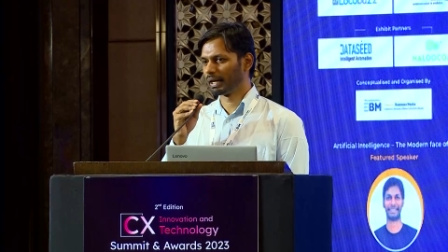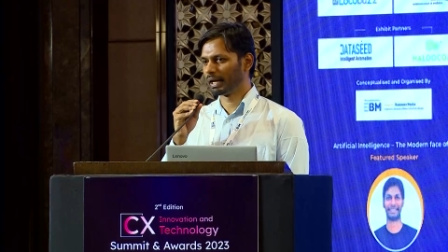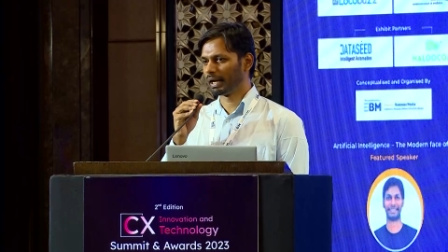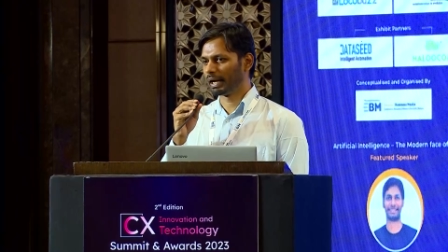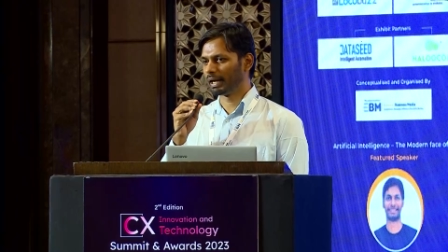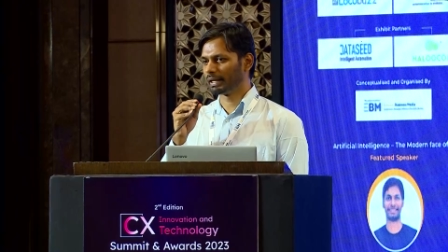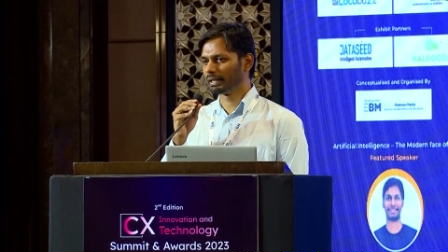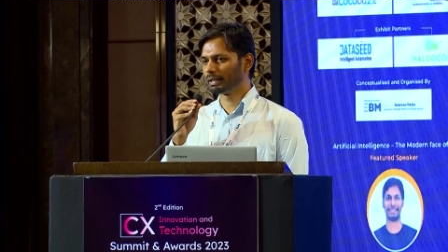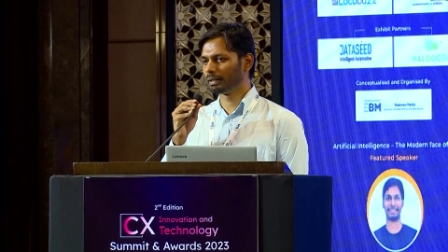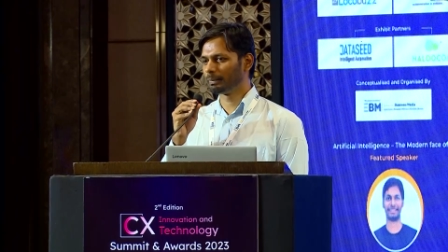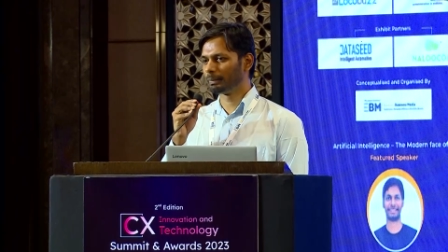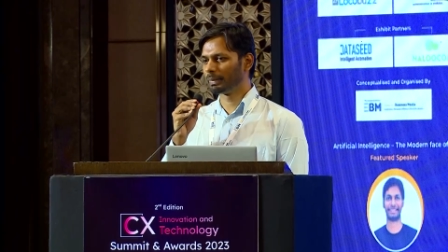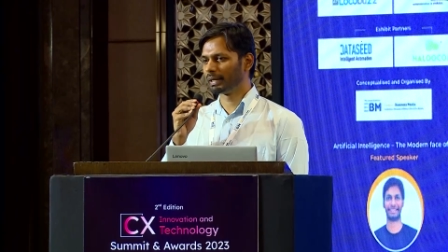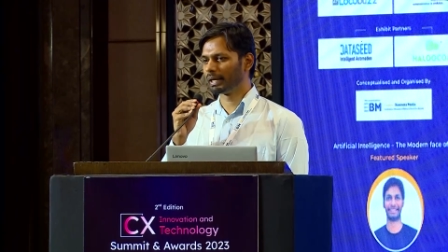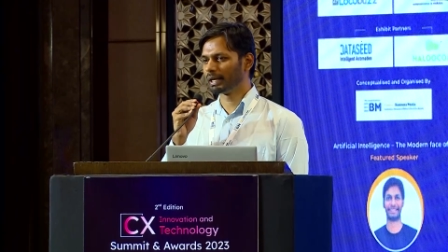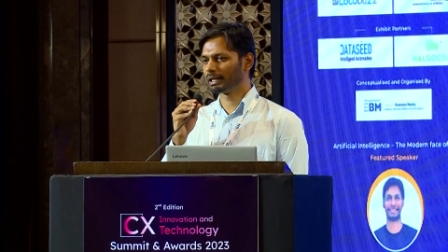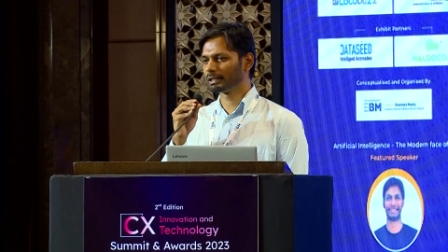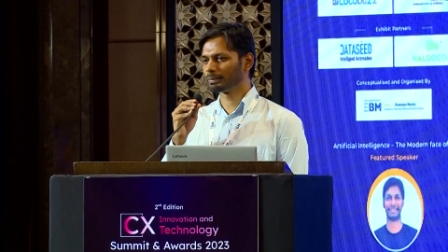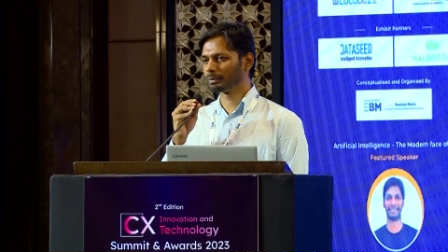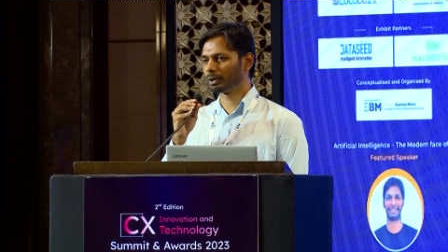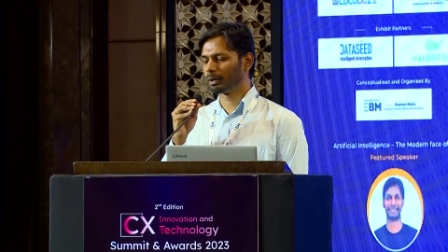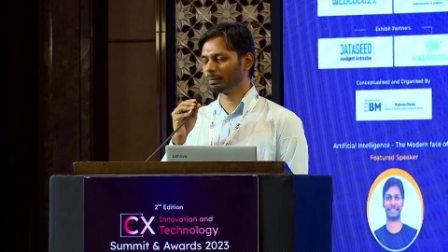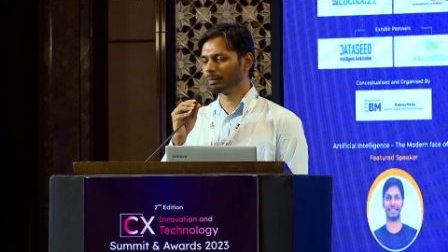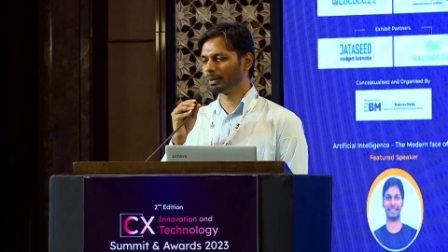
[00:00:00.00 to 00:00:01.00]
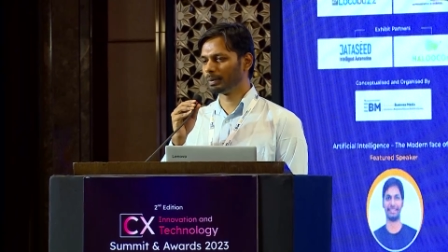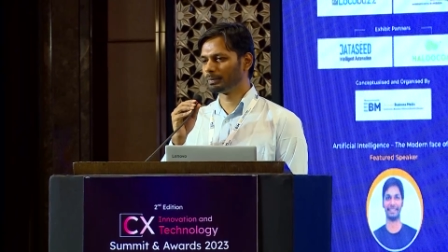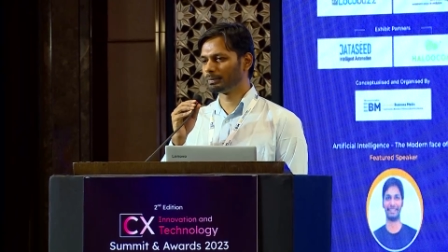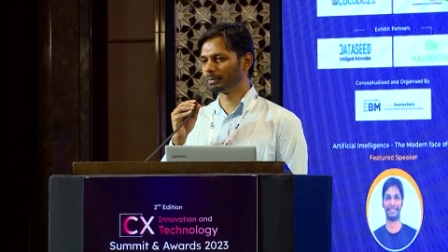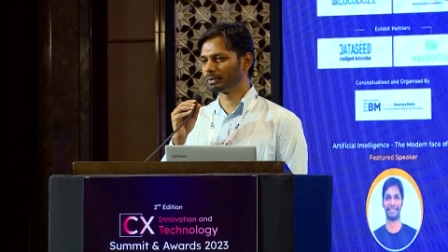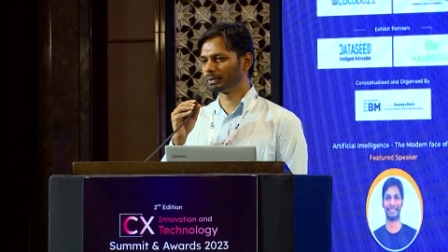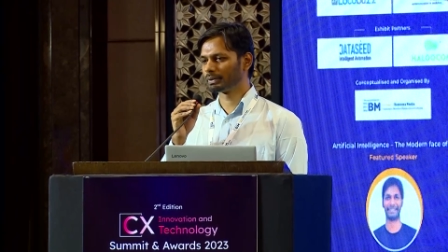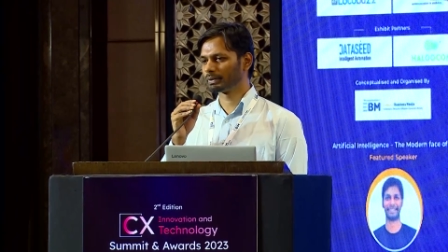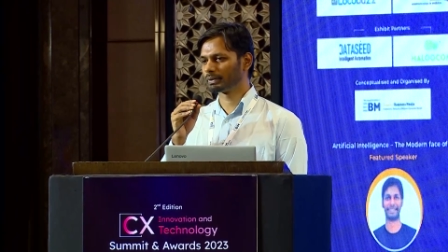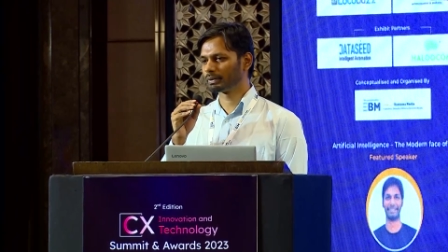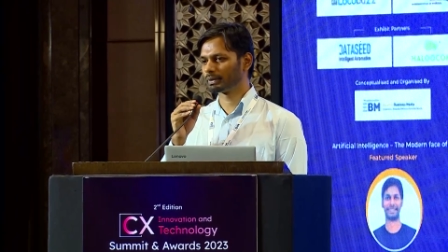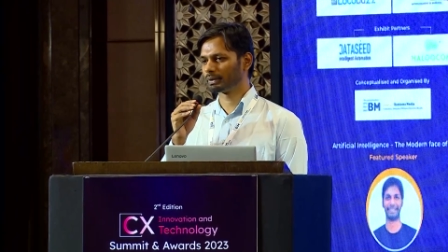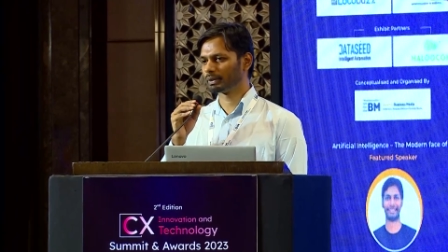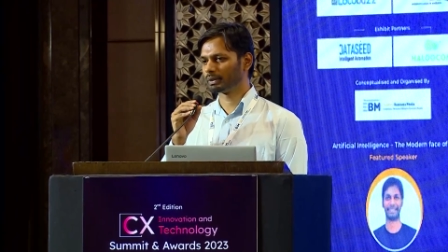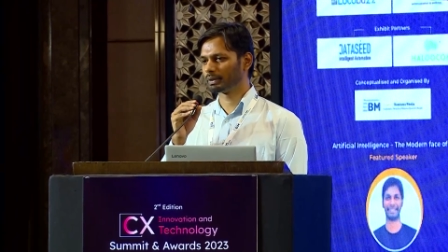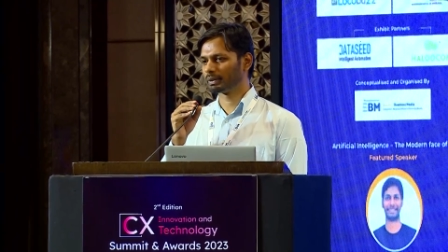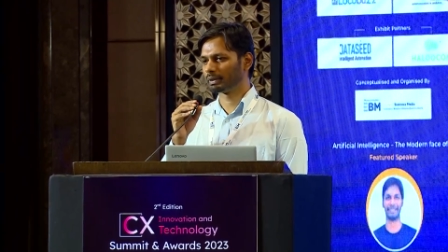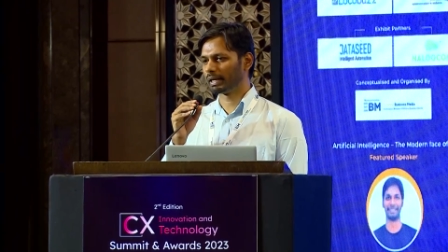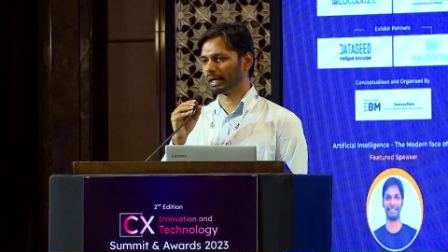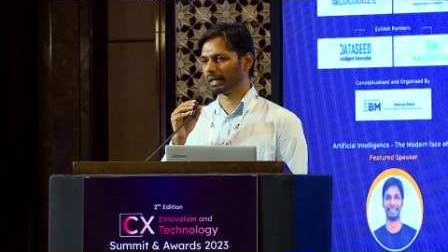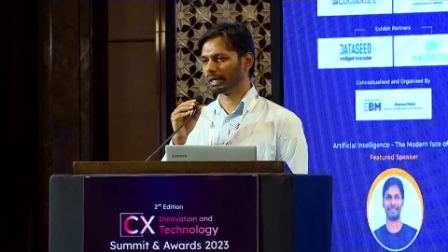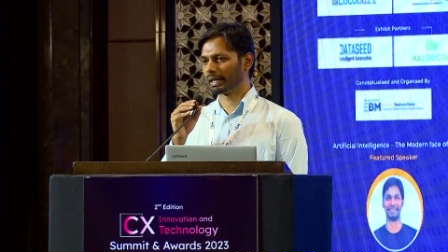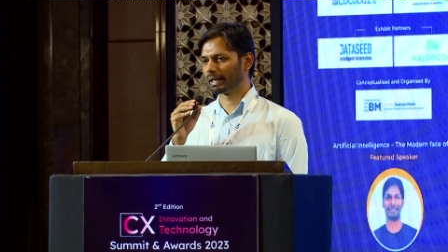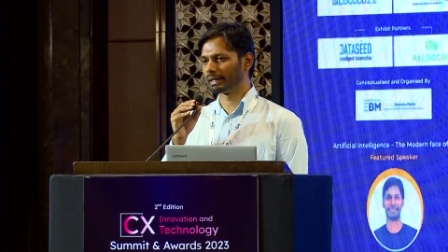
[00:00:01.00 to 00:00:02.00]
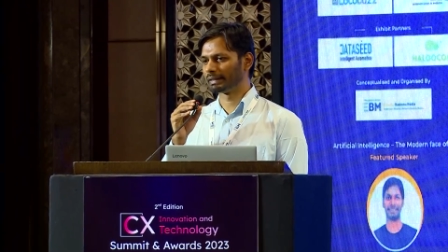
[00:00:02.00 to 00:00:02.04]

I think the biggest problems that